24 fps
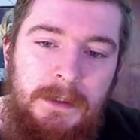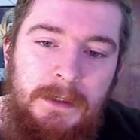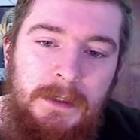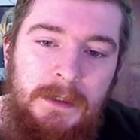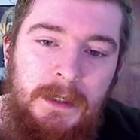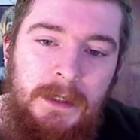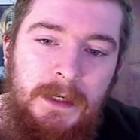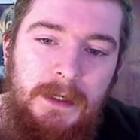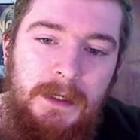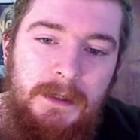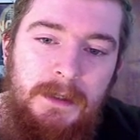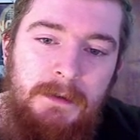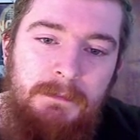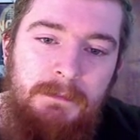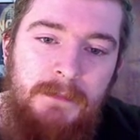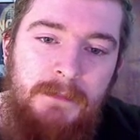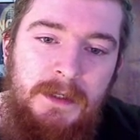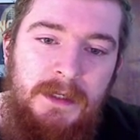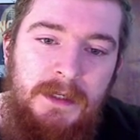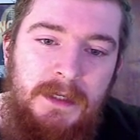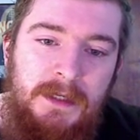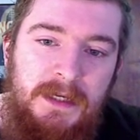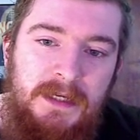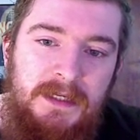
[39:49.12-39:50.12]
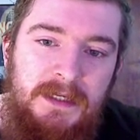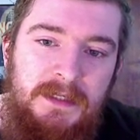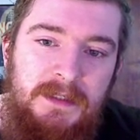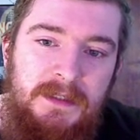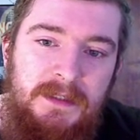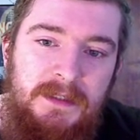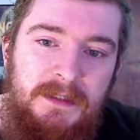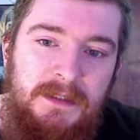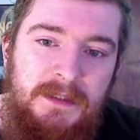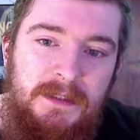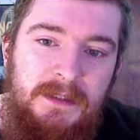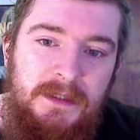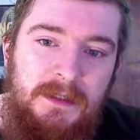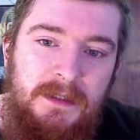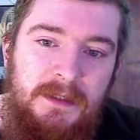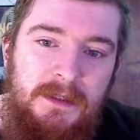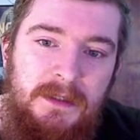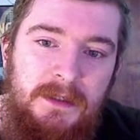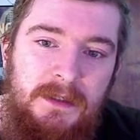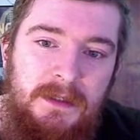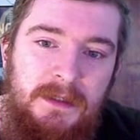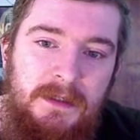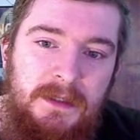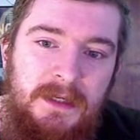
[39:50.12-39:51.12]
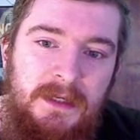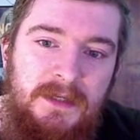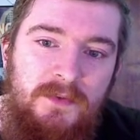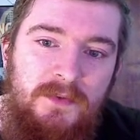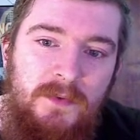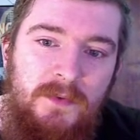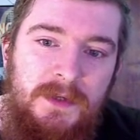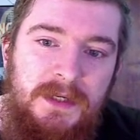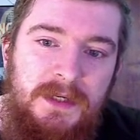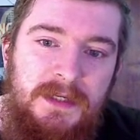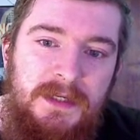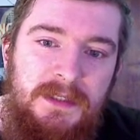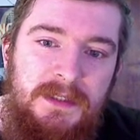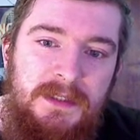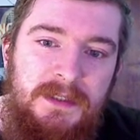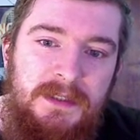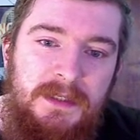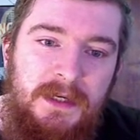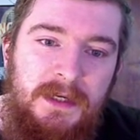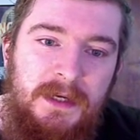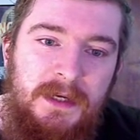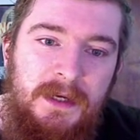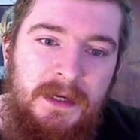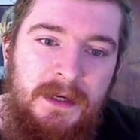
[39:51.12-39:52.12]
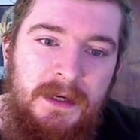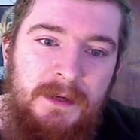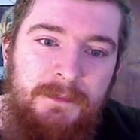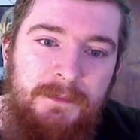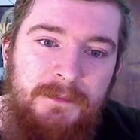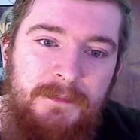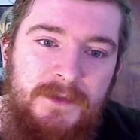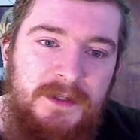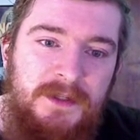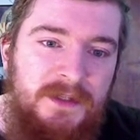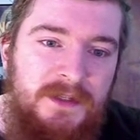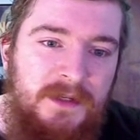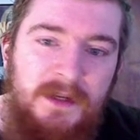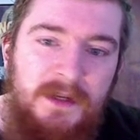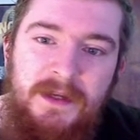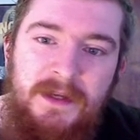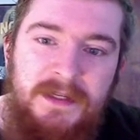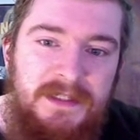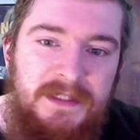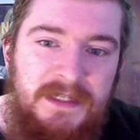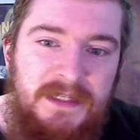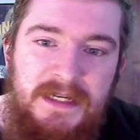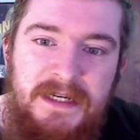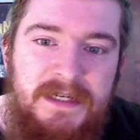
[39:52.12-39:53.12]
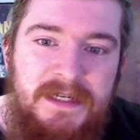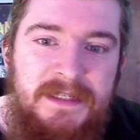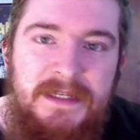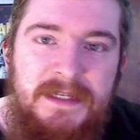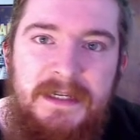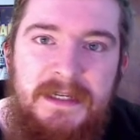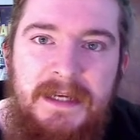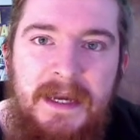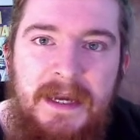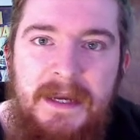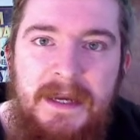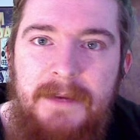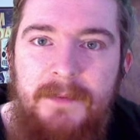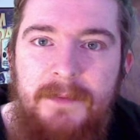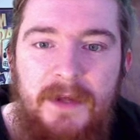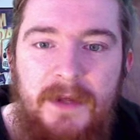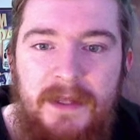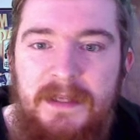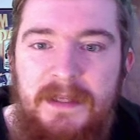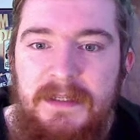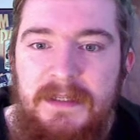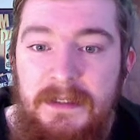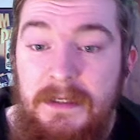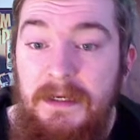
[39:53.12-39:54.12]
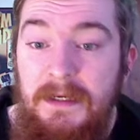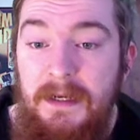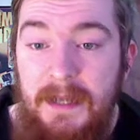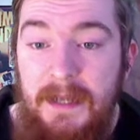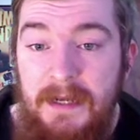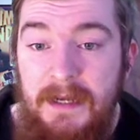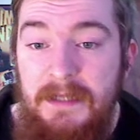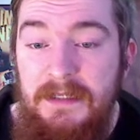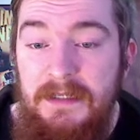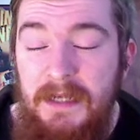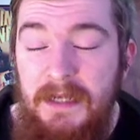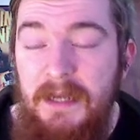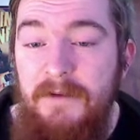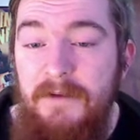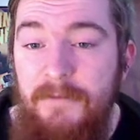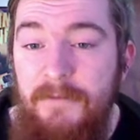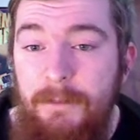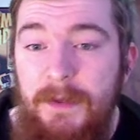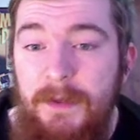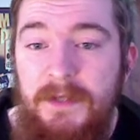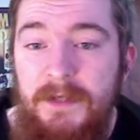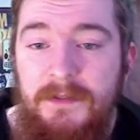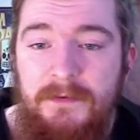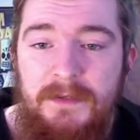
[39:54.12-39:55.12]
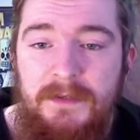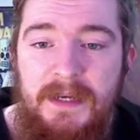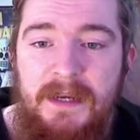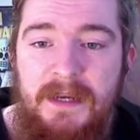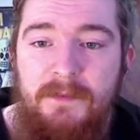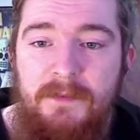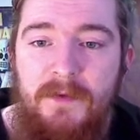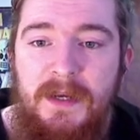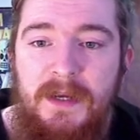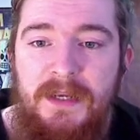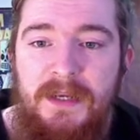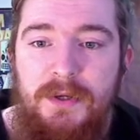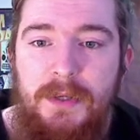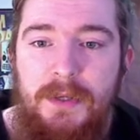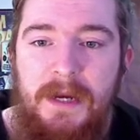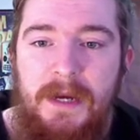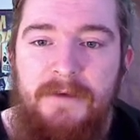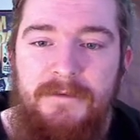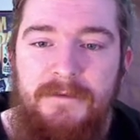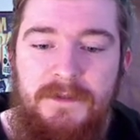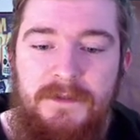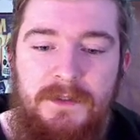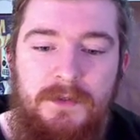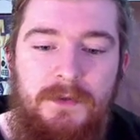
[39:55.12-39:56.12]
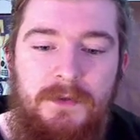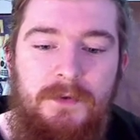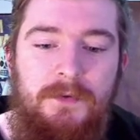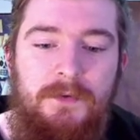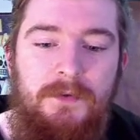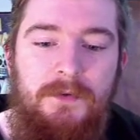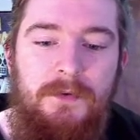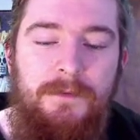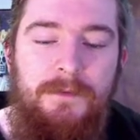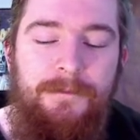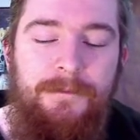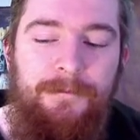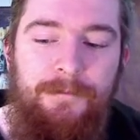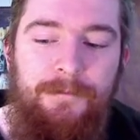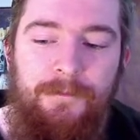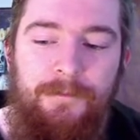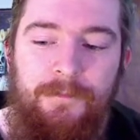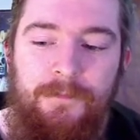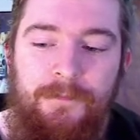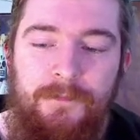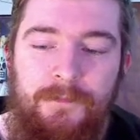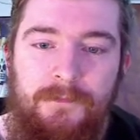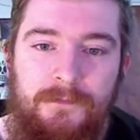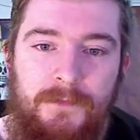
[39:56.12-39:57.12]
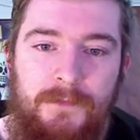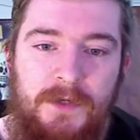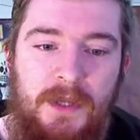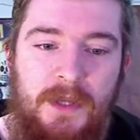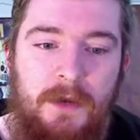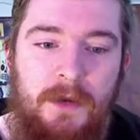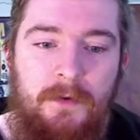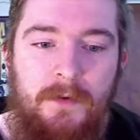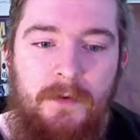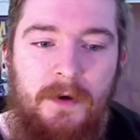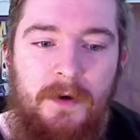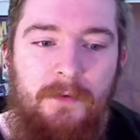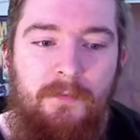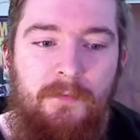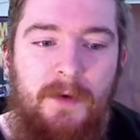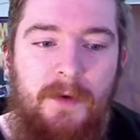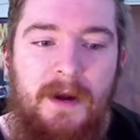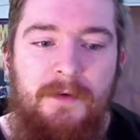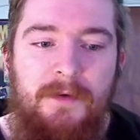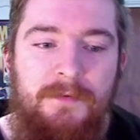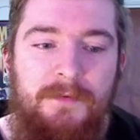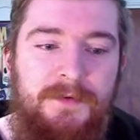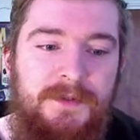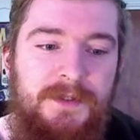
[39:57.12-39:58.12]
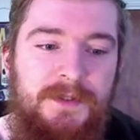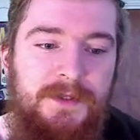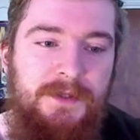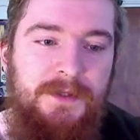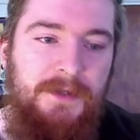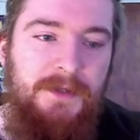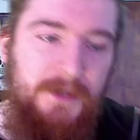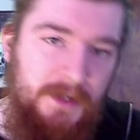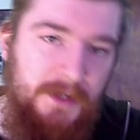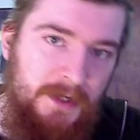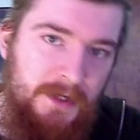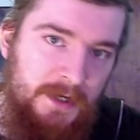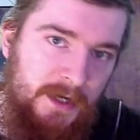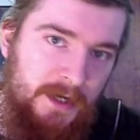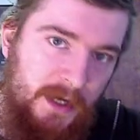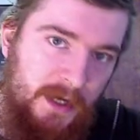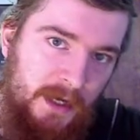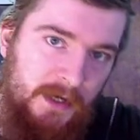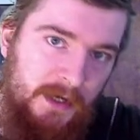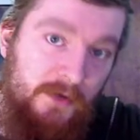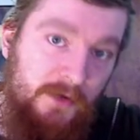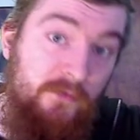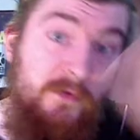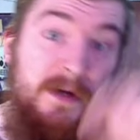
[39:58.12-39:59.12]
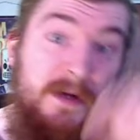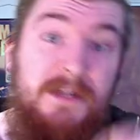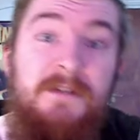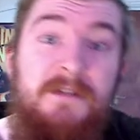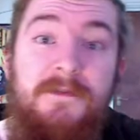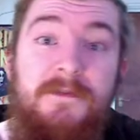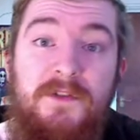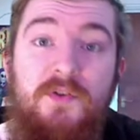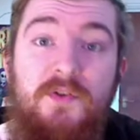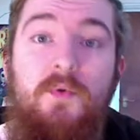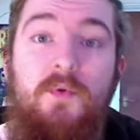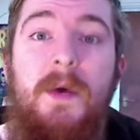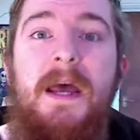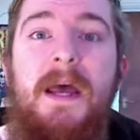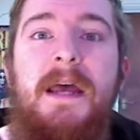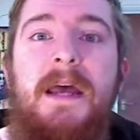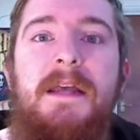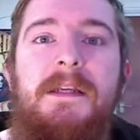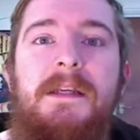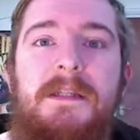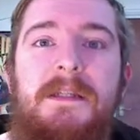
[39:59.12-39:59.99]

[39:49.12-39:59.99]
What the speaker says: This one is just a nice, easy game. Like, again, it's kind of a puzzle game where you have to go around a grid of squares,